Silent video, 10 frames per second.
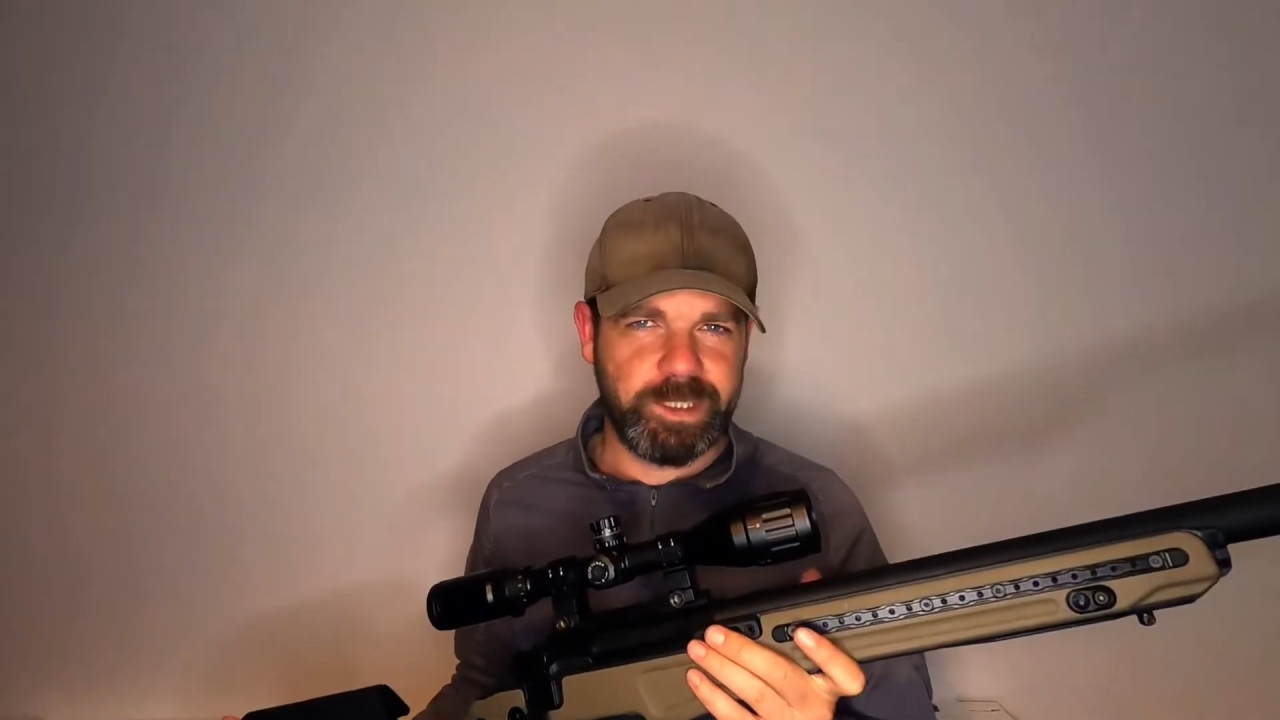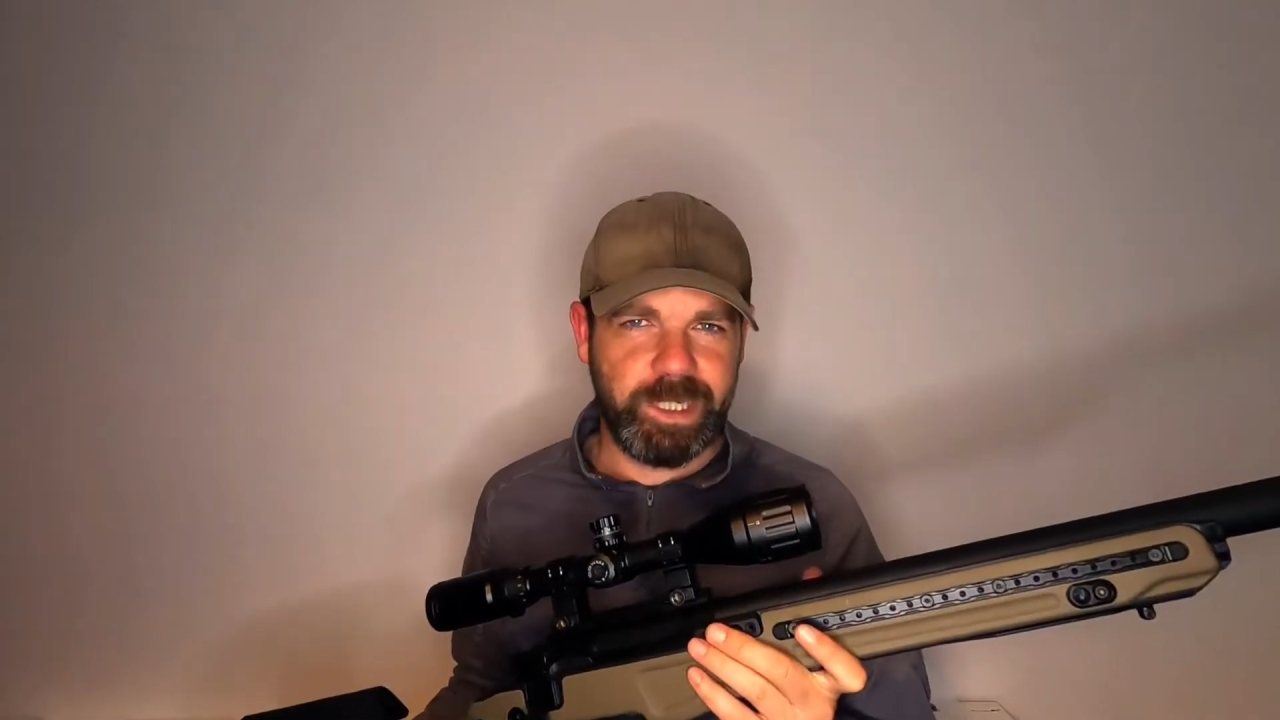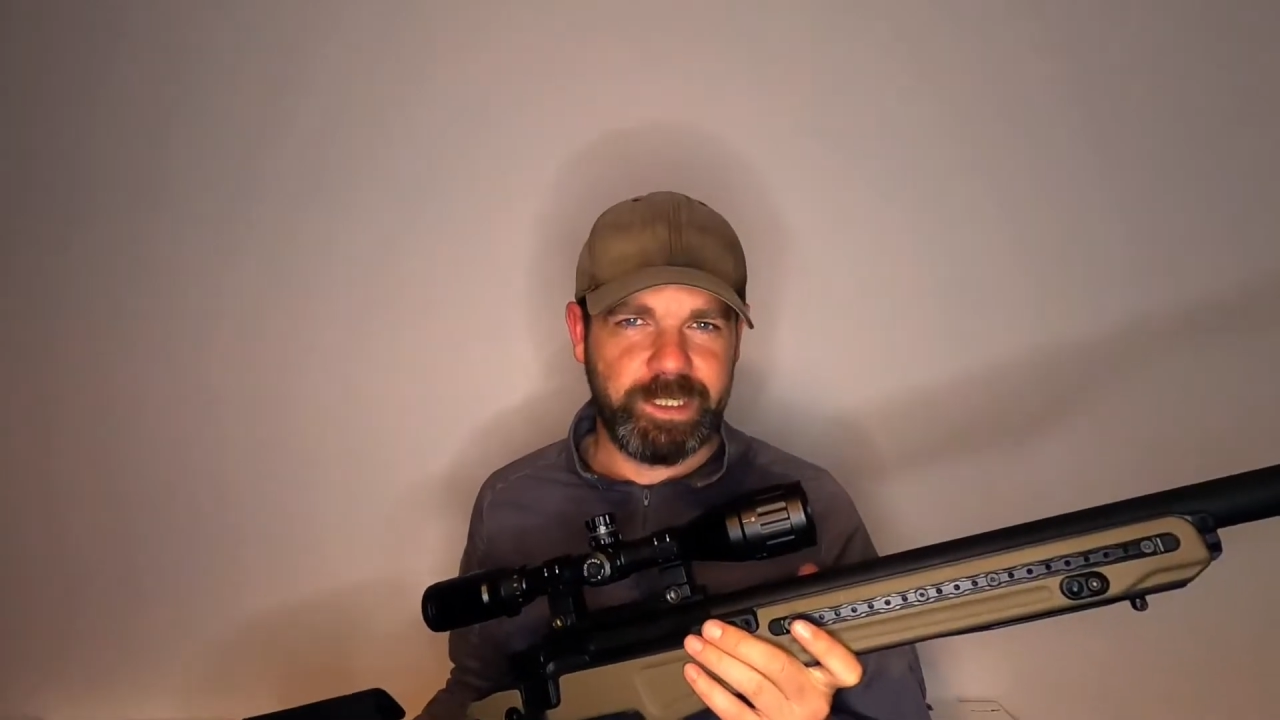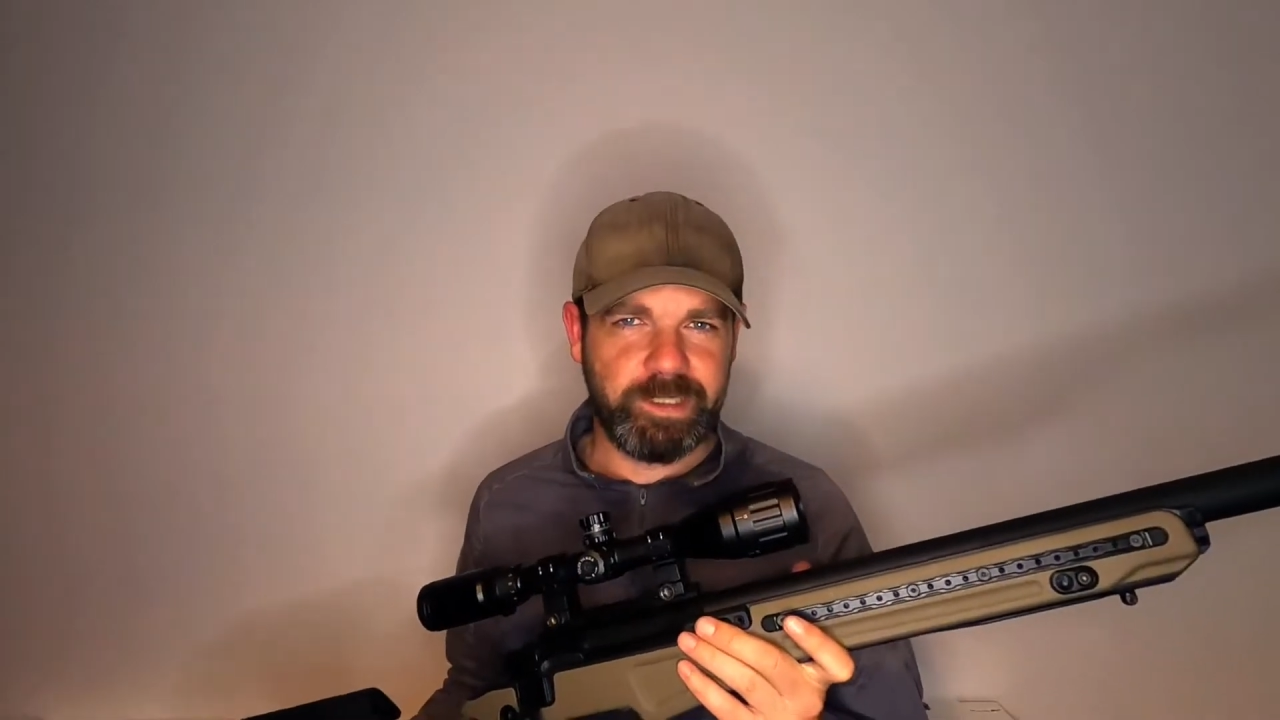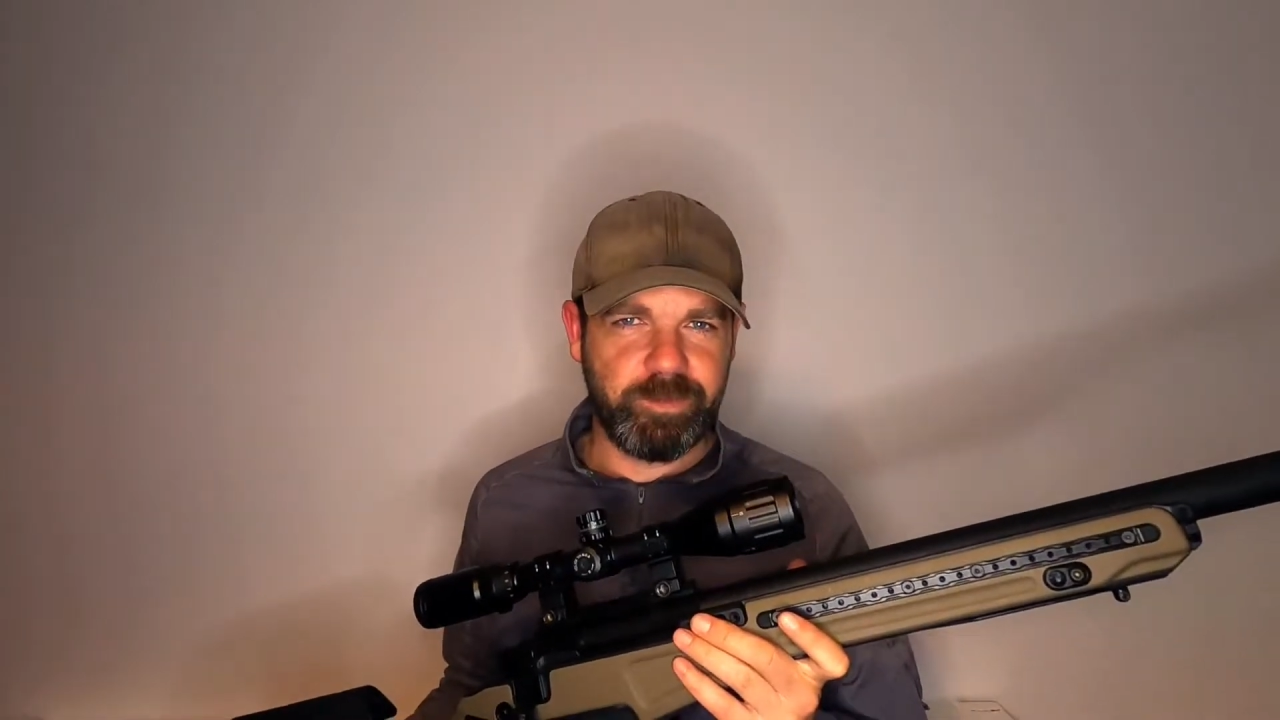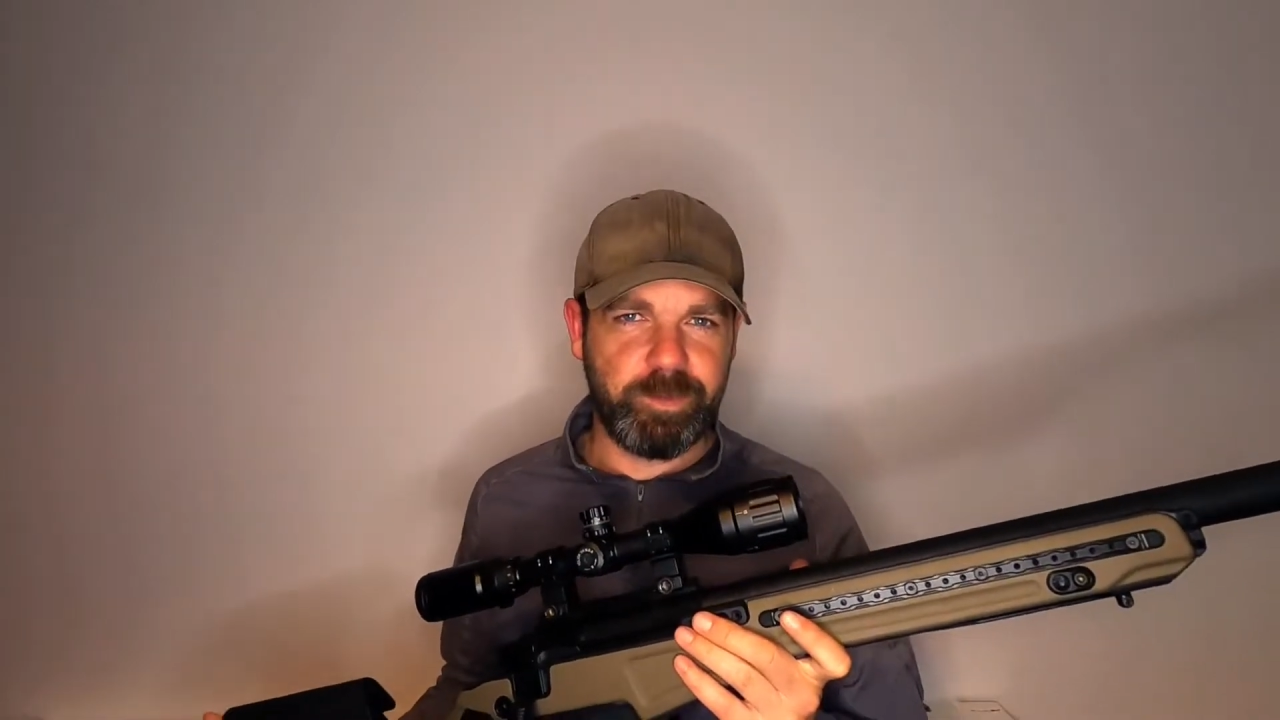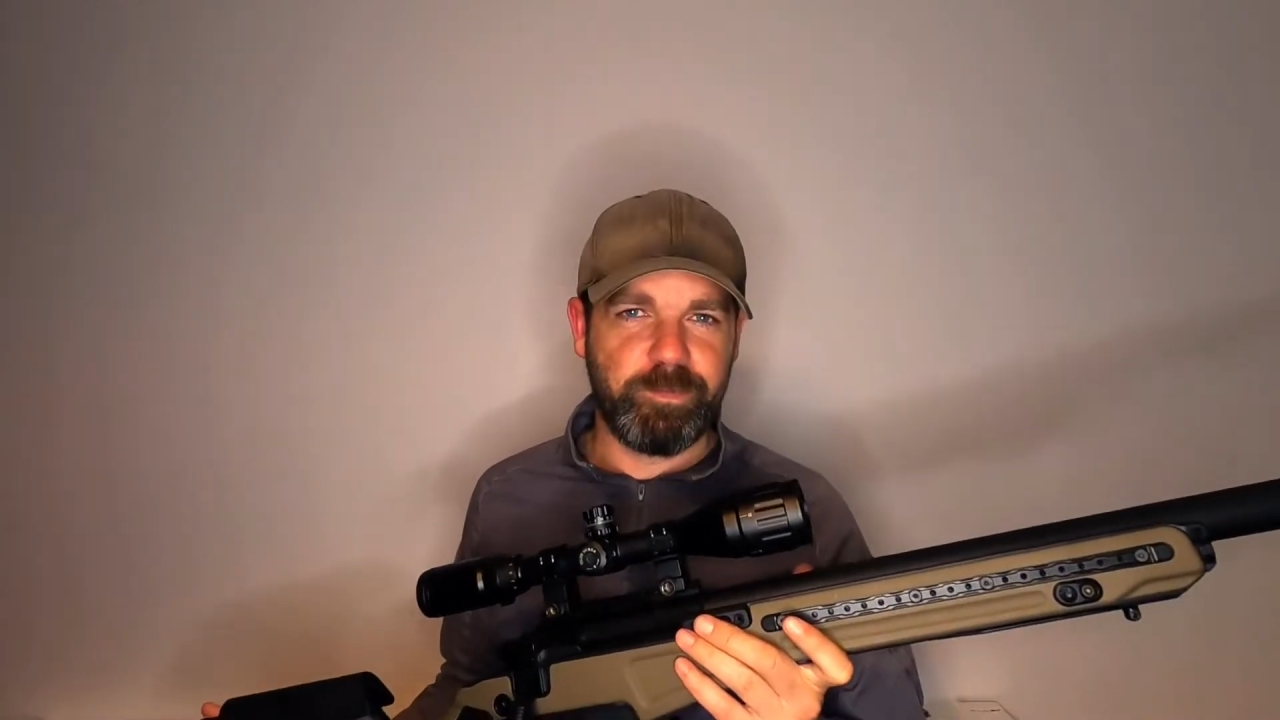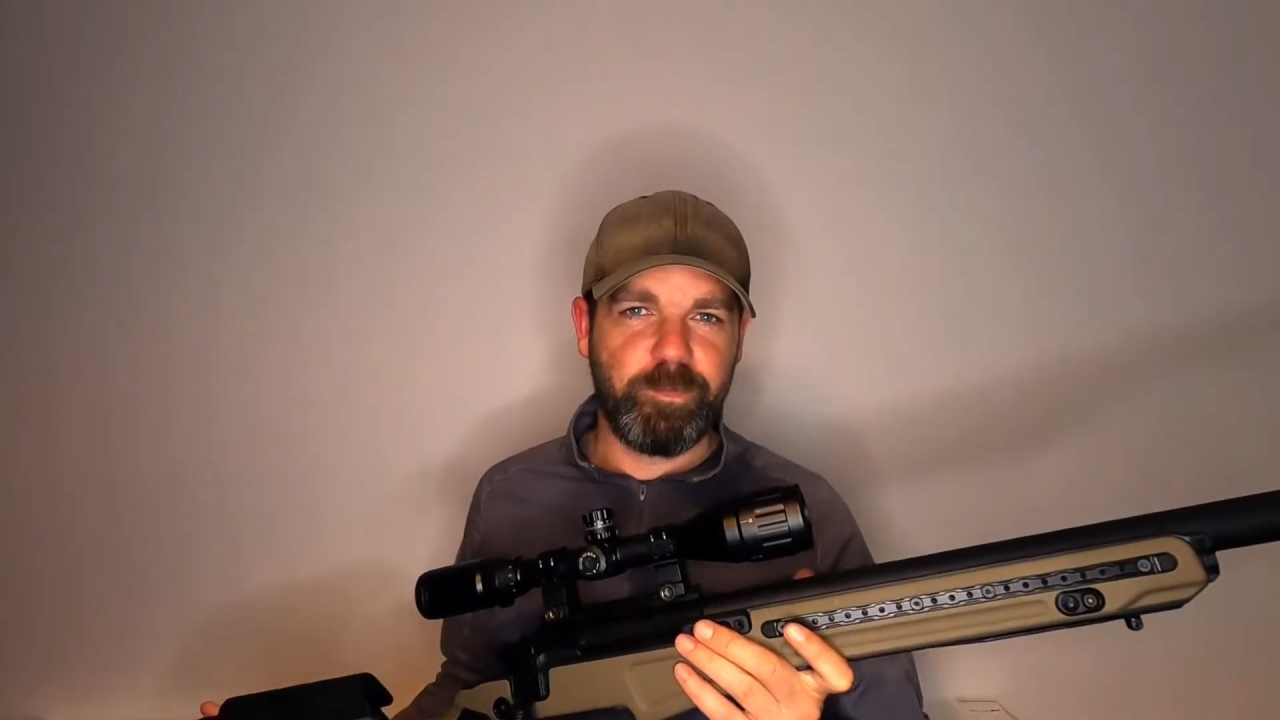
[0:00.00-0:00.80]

gains have been